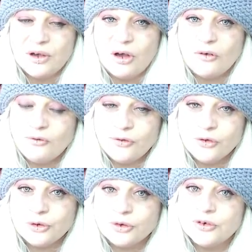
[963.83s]
of
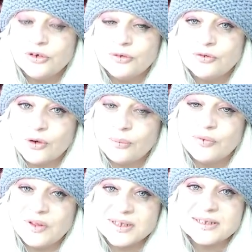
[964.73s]
food
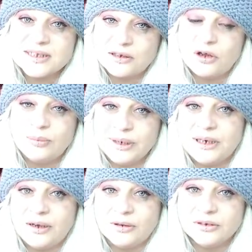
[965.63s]
from this allotment
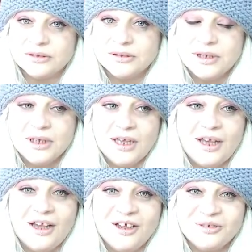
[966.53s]
now.
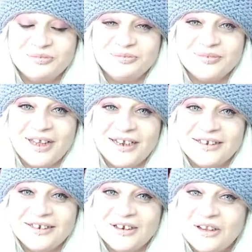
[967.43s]

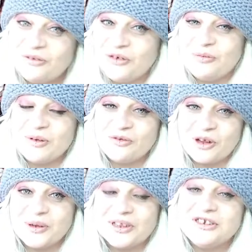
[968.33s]
And if you've been
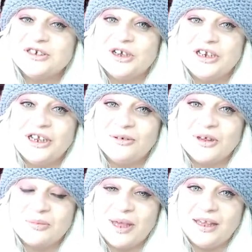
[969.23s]
following the journey
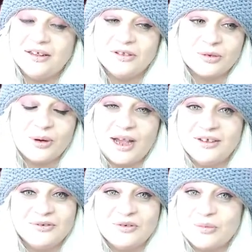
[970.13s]
with me
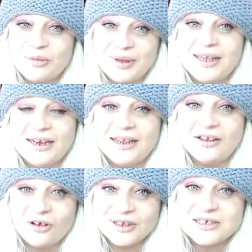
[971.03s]
throughout from the beginning
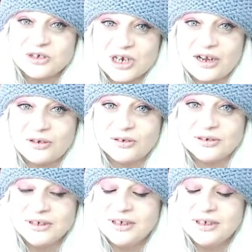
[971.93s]
on this channel,